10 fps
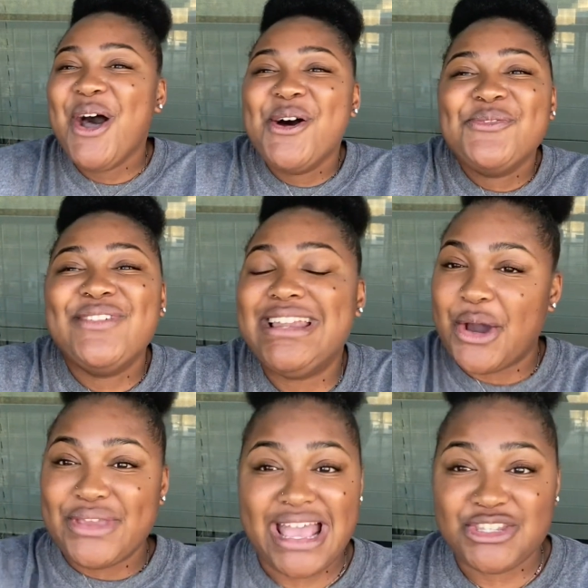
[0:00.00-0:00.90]
But no,
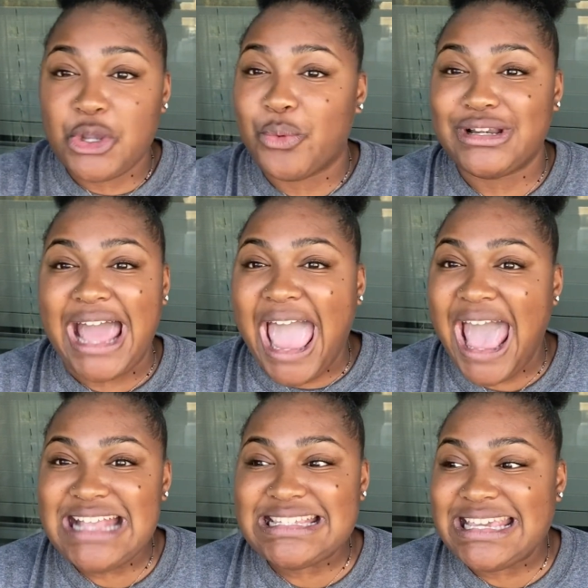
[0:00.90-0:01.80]
yeah, so we're not
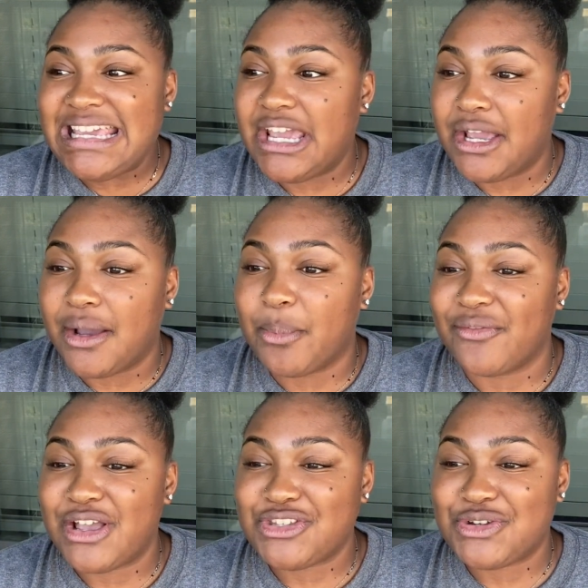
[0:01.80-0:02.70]
asking
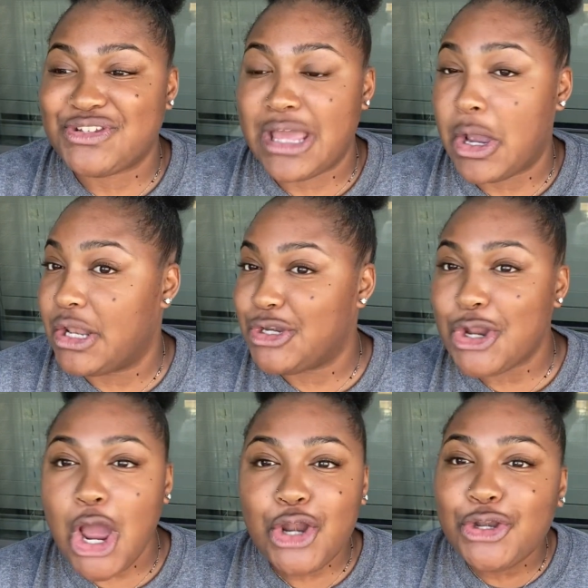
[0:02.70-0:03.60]
professors that
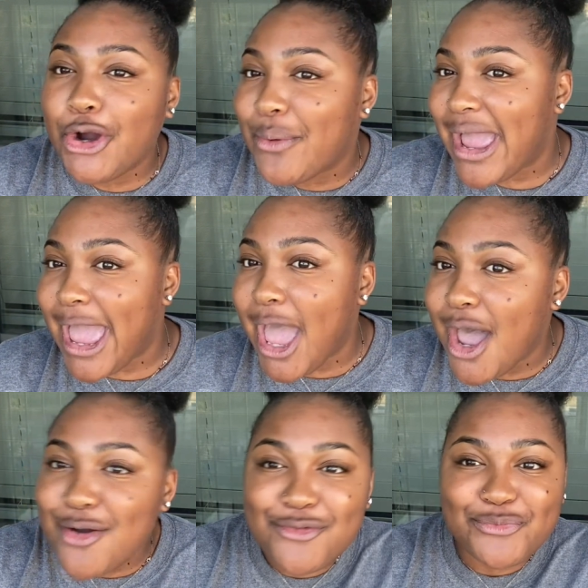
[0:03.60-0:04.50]
don't
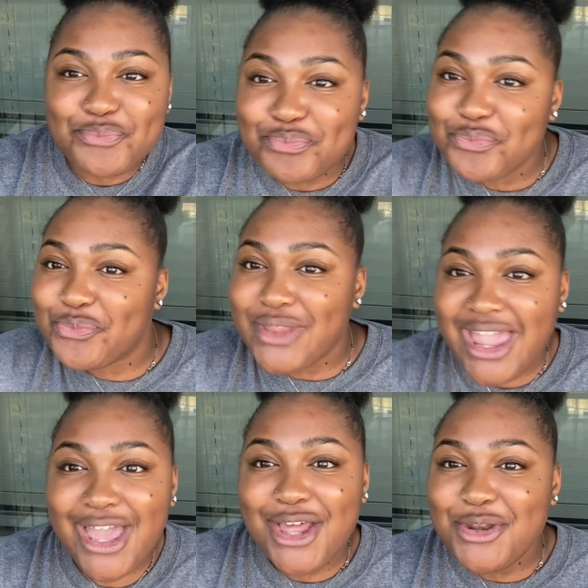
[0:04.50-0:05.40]
have
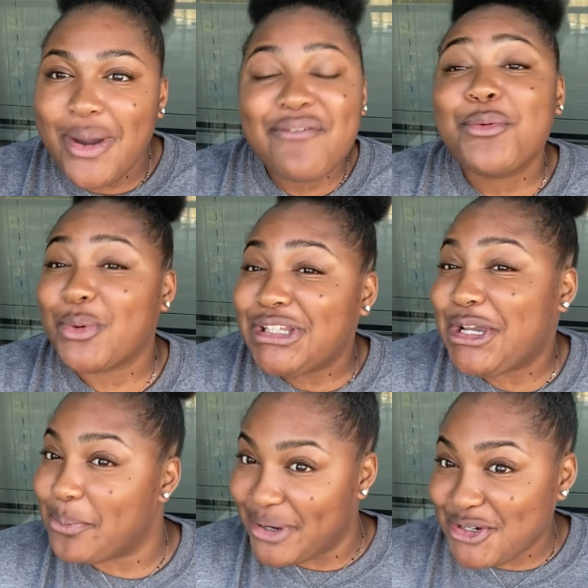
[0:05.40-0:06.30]
a really
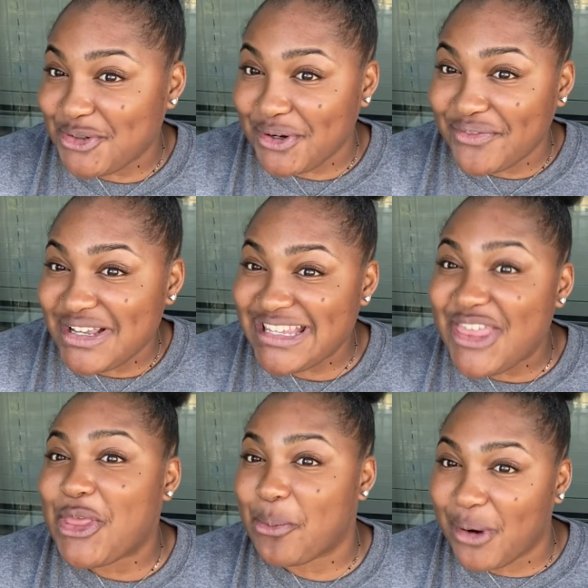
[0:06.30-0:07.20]
good picture of us in
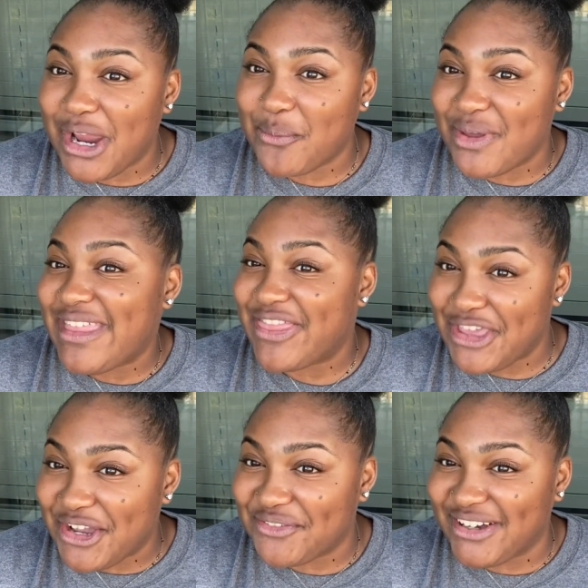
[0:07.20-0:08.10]
their brain when they think
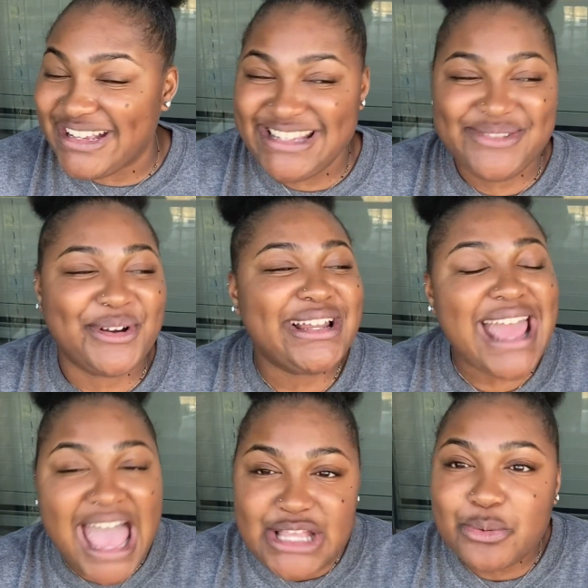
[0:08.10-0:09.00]
of us. We're gonna
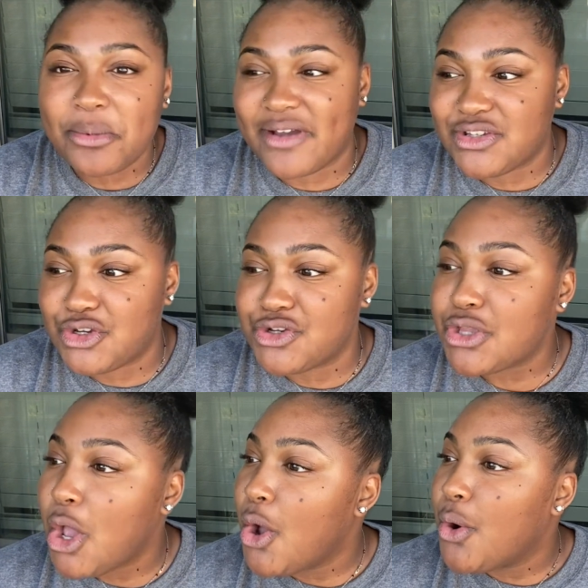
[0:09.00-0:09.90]
ask professors
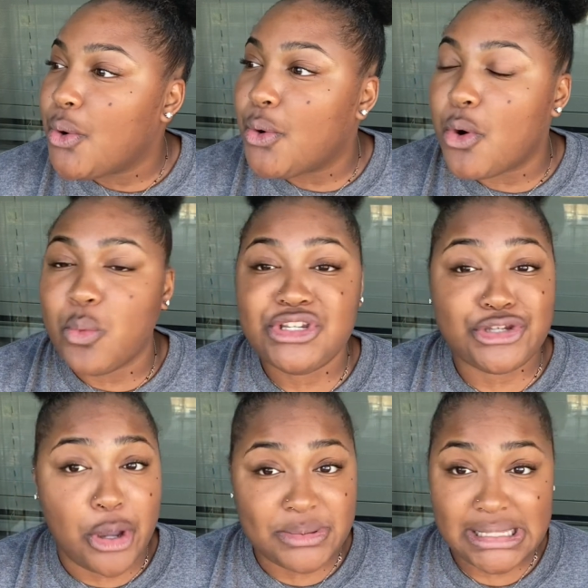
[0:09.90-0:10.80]
who we show
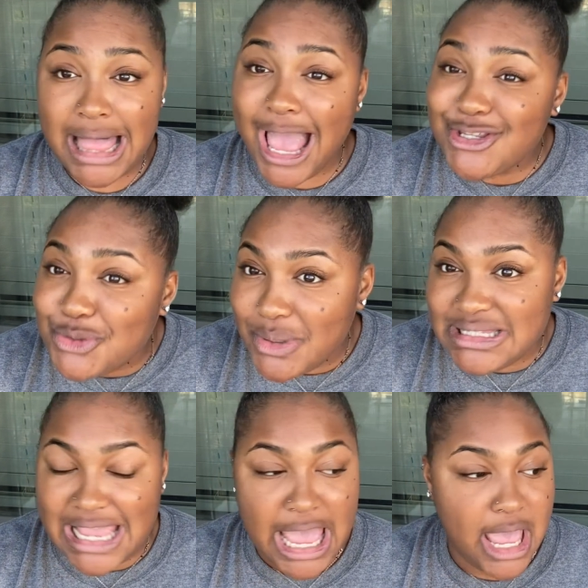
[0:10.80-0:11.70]
up to class on
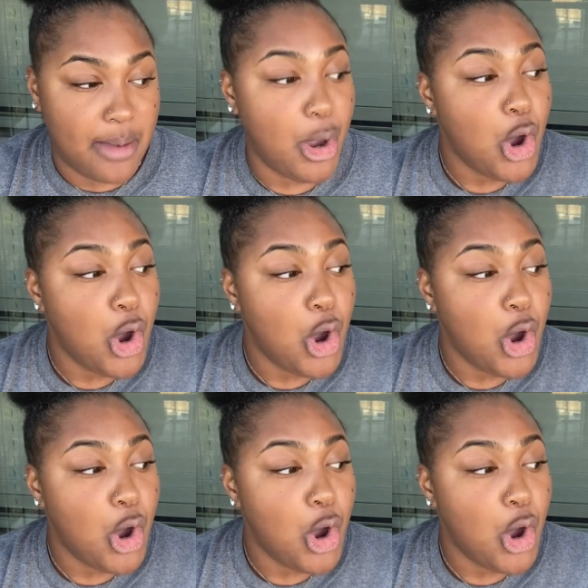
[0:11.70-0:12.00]
time.